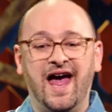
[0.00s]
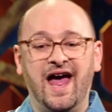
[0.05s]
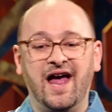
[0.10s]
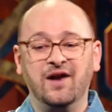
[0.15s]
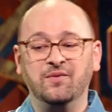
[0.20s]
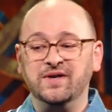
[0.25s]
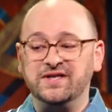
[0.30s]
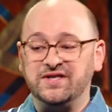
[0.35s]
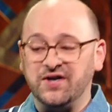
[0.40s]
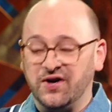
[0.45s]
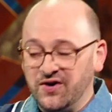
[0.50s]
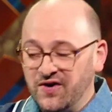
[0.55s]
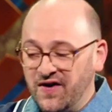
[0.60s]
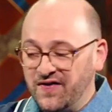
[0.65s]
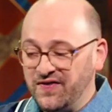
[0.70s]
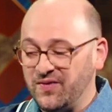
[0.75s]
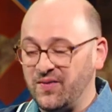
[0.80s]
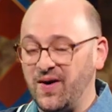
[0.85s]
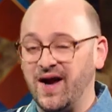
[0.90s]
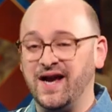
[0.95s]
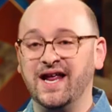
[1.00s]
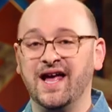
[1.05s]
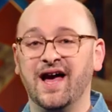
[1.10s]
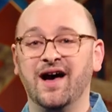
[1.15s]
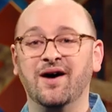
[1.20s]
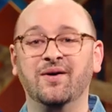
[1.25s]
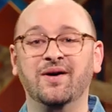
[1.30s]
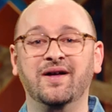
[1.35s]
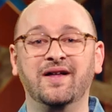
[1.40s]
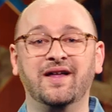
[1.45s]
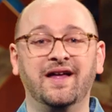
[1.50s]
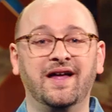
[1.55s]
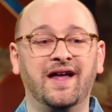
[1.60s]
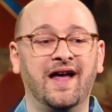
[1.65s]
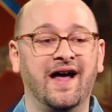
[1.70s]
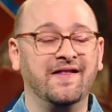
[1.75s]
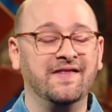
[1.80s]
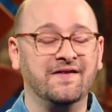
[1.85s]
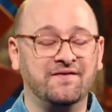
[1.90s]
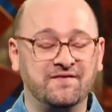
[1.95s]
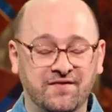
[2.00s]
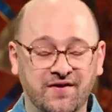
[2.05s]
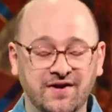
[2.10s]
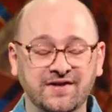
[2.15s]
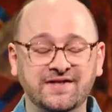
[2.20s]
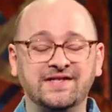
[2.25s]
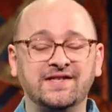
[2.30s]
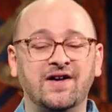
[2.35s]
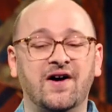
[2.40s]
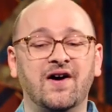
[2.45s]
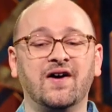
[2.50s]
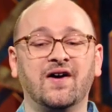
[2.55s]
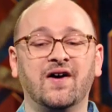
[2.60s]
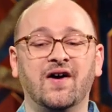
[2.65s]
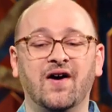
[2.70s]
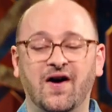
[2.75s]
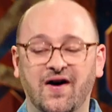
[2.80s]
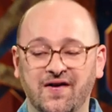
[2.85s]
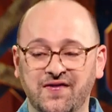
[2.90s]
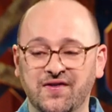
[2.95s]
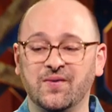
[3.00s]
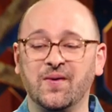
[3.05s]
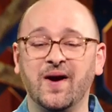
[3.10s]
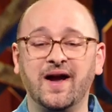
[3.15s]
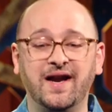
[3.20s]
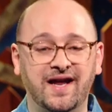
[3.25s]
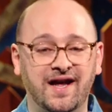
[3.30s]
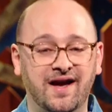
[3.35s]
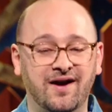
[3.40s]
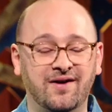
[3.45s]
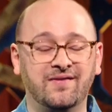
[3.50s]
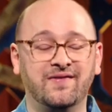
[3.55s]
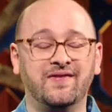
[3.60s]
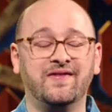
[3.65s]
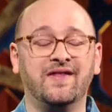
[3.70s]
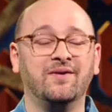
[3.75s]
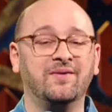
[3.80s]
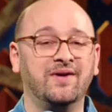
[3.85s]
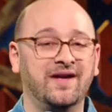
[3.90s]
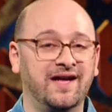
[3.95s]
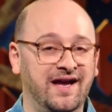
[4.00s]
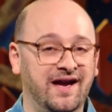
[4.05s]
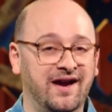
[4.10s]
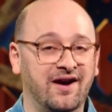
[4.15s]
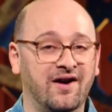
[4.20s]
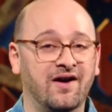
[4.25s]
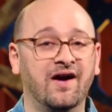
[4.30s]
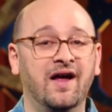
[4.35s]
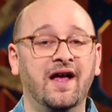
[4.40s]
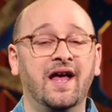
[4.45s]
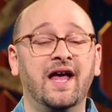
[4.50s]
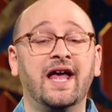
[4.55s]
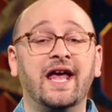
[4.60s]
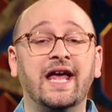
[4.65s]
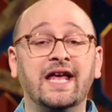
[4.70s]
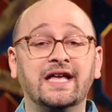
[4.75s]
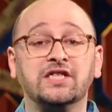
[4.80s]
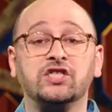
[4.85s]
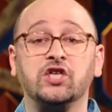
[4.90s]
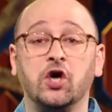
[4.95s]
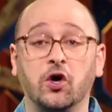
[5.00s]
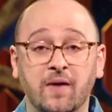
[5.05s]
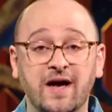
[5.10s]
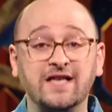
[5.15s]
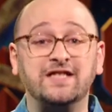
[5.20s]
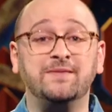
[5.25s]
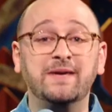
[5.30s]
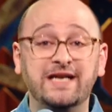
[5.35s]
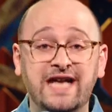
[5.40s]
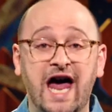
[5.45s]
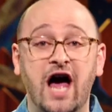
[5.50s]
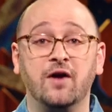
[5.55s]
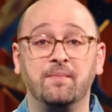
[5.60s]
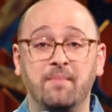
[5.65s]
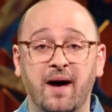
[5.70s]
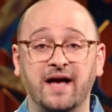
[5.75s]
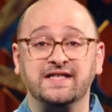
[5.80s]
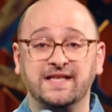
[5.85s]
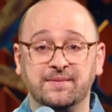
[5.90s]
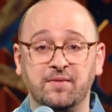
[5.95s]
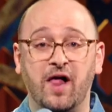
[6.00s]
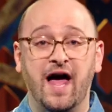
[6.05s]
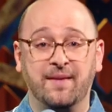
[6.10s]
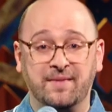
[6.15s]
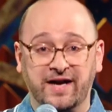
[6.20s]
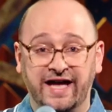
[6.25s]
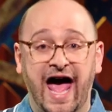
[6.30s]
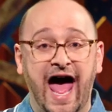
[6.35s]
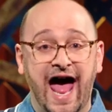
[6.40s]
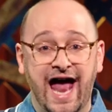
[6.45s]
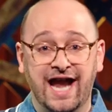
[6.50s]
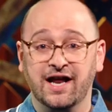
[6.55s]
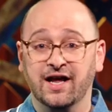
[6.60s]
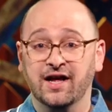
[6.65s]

And we turn on the radio, and the first song on the radio that we hear is Caress Me Down by Sublime again.